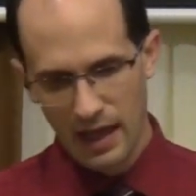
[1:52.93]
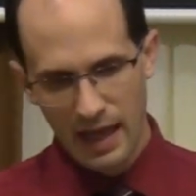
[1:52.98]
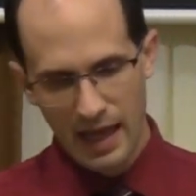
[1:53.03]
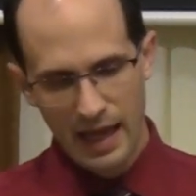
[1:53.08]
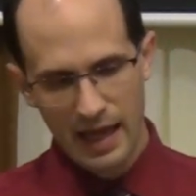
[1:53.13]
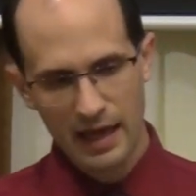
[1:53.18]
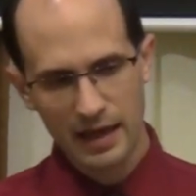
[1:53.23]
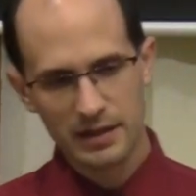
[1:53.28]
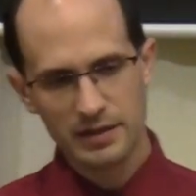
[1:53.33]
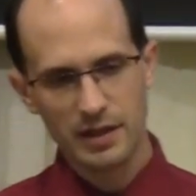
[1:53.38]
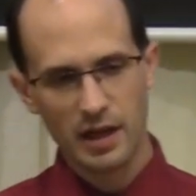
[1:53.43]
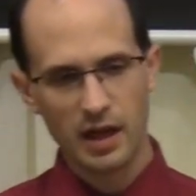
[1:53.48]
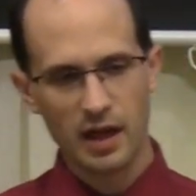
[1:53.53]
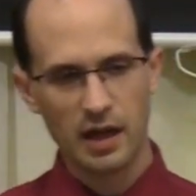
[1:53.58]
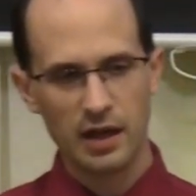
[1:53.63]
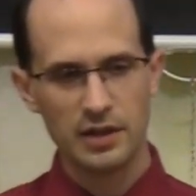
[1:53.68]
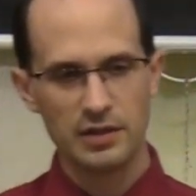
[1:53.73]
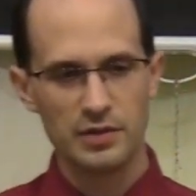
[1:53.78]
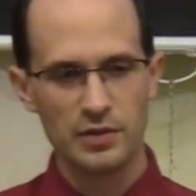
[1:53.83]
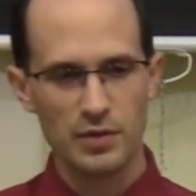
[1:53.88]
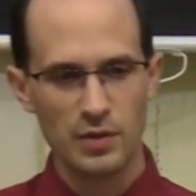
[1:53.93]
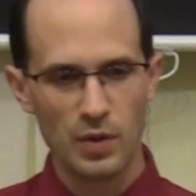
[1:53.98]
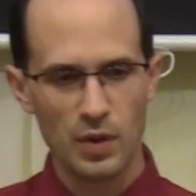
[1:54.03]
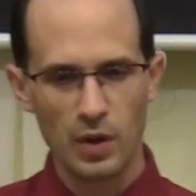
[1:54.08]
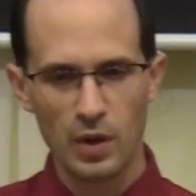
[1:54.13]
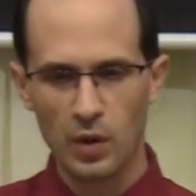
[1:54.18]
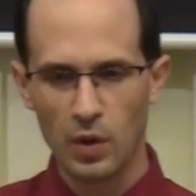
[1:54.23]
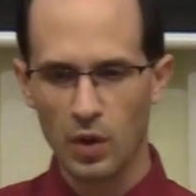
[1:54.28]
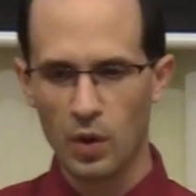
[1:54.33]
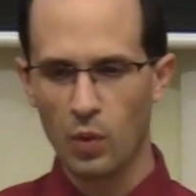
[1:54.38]
And
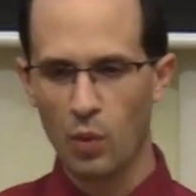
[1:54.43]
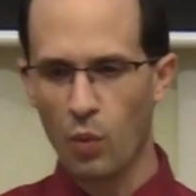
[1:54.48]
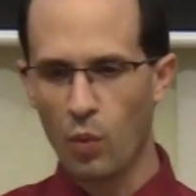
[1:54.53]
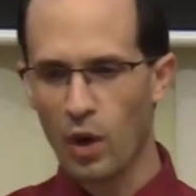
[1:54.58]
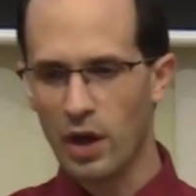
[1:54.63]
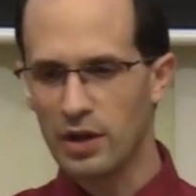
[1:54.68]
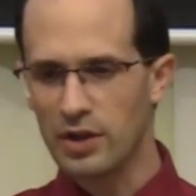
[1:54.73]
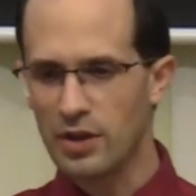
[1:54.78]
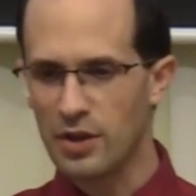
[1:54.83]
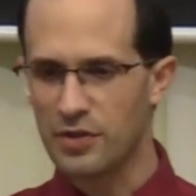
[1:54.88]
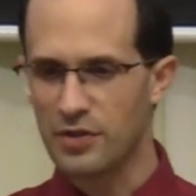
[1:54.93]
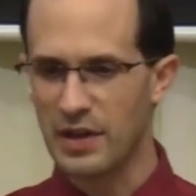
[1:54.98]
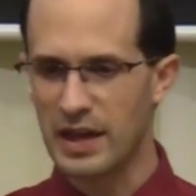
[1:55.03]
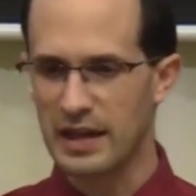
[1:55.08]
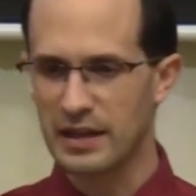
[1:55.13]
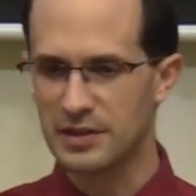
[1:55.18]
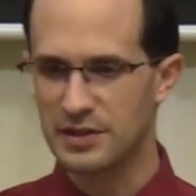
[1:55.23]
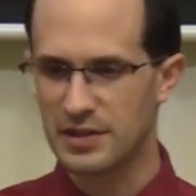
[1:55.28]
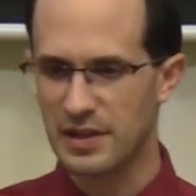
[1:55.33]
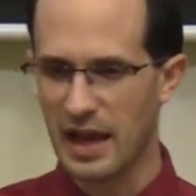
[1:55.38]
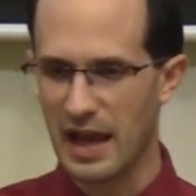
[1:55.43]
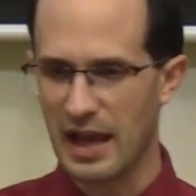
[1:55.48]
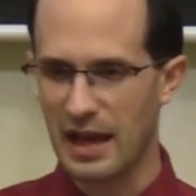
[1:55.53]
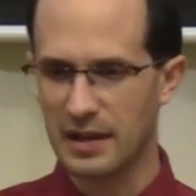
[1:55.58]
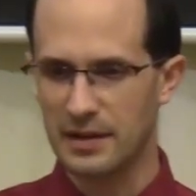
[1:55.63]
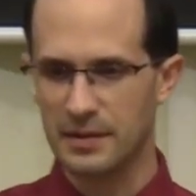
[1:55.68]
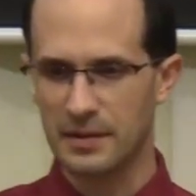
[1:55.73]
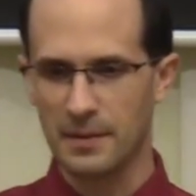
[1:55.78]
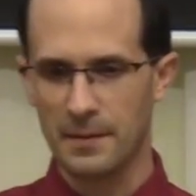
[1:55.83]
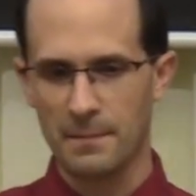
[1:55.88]
one of the things
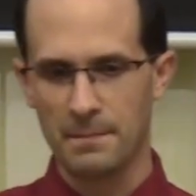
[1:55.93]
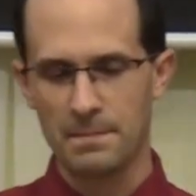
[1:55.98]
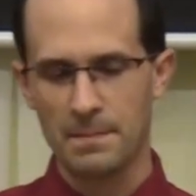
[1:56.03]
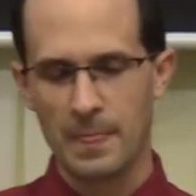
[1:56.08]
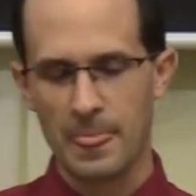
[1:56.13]
that